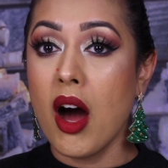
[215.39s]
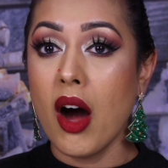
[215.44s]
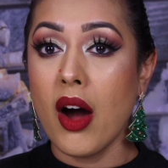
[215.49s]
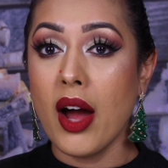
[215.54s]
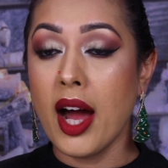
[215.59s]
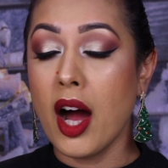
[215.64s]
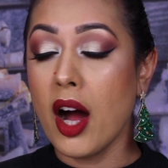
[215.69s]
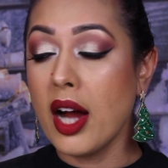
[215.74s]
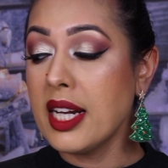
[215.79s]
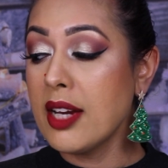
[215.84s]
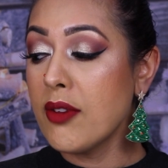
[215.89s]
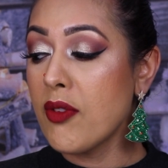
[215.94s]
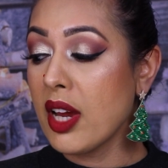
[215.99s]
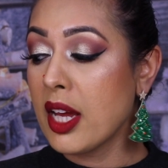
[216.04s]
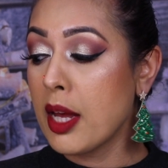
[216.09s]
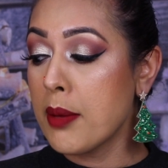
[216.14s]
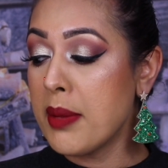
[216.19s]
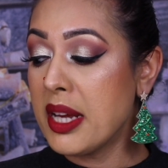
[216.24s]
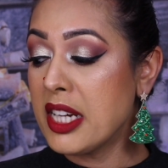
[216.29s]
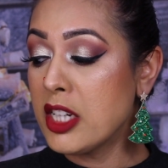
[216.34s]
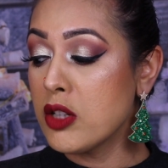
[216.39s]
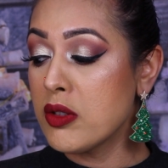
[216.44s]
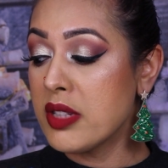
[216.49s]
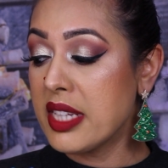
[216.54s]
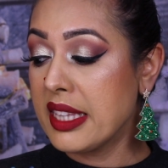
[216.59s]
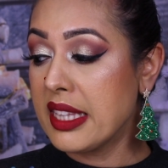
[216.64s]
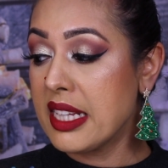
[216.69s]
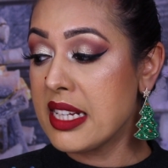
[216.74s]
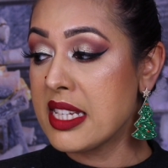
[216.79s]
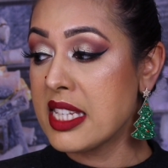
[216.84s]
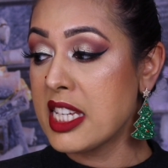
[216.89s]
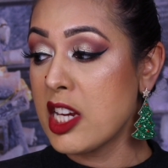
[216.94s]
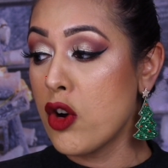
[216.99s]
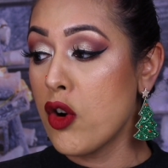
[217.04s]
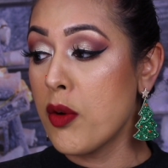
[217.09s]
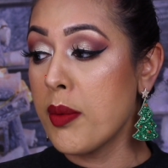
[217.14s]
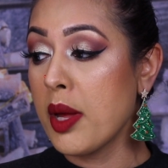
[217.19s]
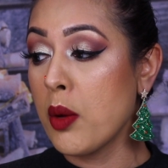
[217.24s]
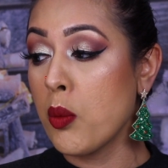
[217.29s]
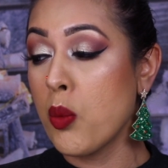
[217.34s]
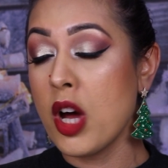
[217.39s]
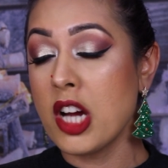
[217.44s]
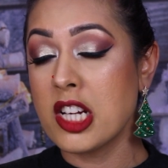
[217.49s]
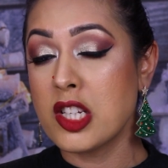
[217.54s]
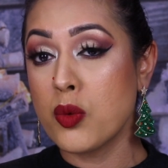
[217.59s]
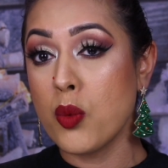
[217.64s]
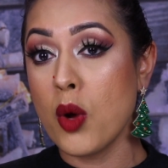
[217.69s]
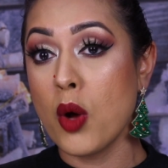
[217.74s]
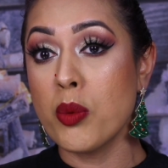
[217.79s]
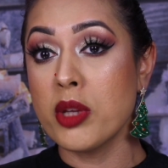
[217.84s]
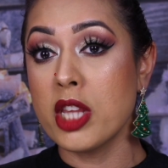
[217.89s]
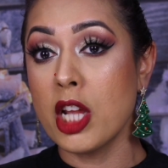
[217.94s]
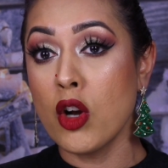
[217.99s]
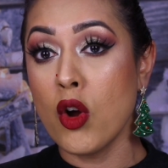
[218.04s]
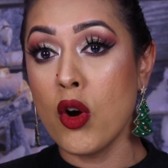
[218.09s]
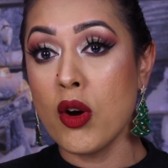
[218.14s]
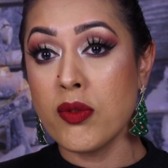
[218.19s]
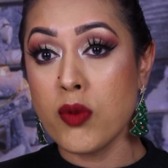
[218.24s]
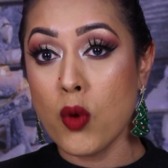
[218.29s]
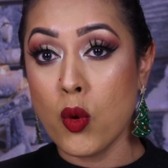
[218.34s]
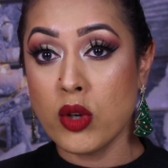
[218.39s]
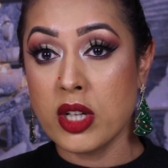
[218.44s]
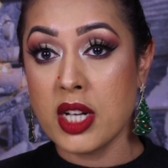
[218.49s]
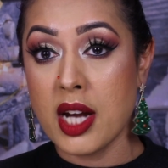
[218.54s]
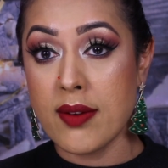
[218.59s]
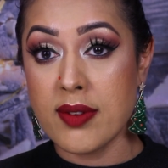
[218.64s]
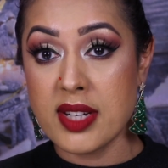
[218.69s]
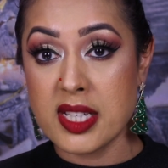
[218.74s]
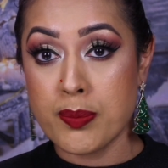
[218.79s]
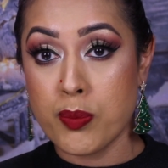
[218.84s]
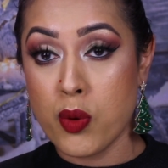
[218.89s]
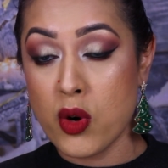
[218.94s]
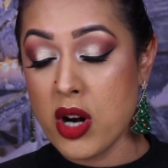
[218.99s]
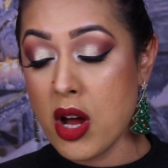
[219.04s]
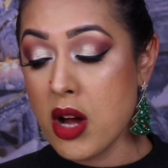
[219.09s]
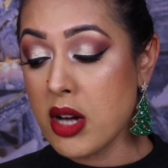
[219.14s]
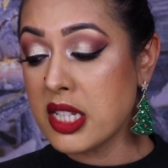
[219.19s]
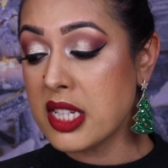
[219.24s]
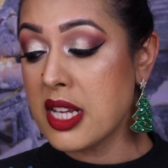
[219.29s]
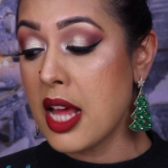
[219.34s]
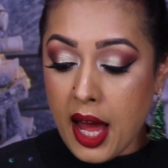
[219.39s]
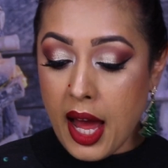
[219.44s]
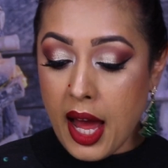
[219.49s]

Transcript: I highly recommend using this serum. It works well with a lot of Ordinary's products.